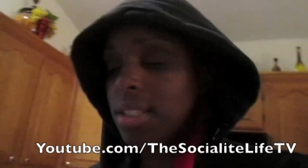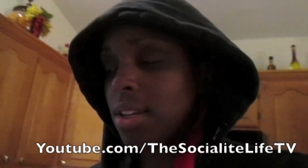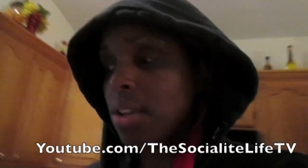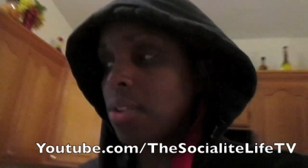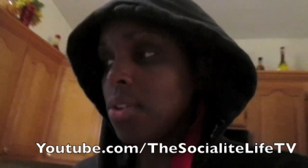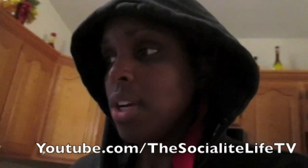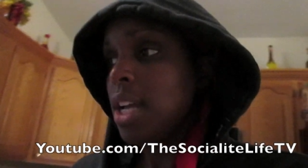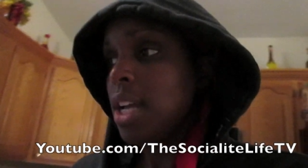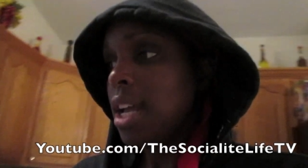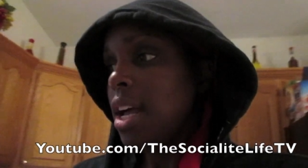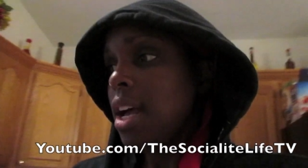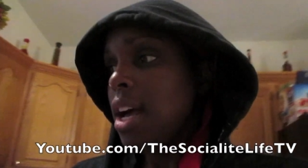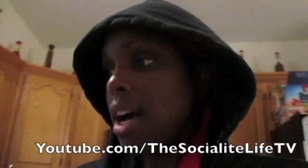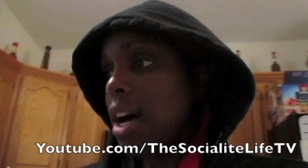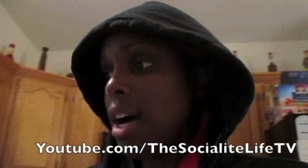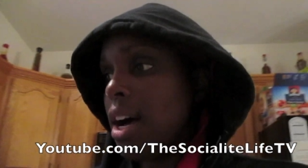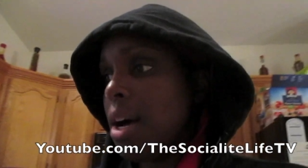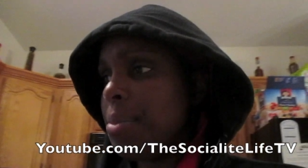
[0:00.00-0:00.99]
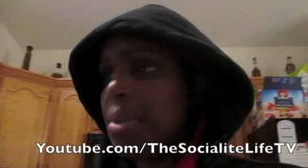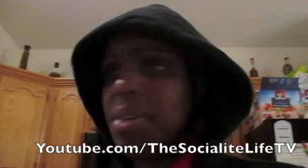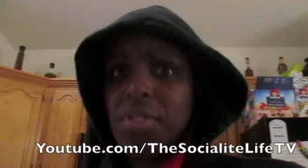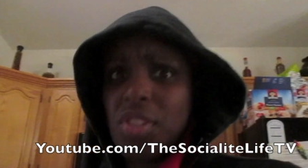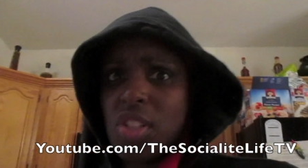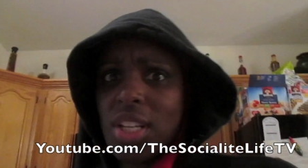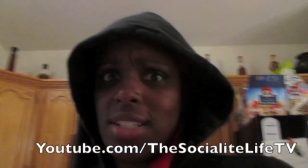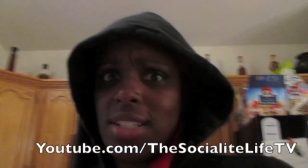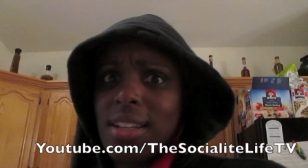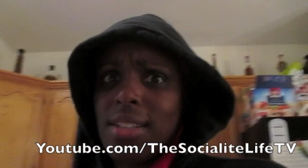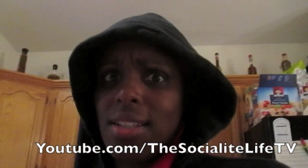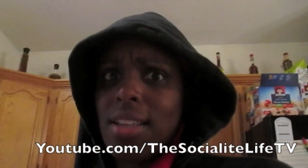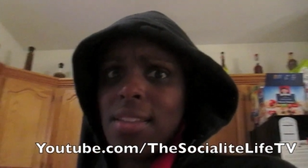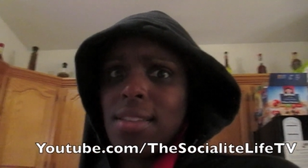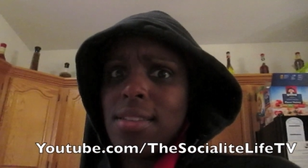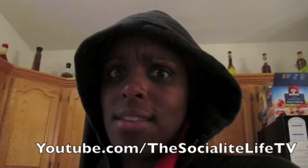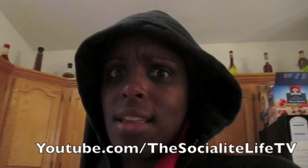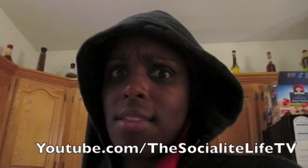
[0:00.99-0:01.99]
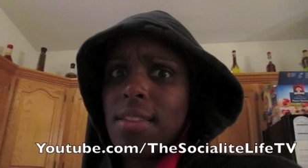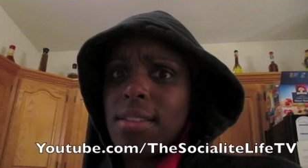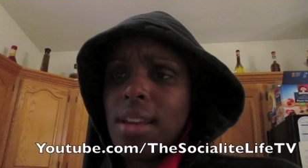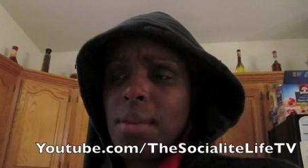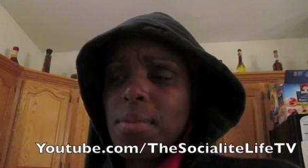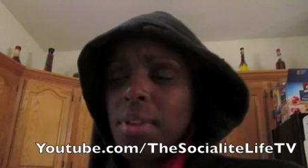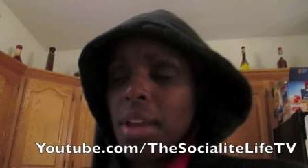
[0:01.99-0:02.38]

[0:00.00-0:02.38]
So um, even Jessica said, said the same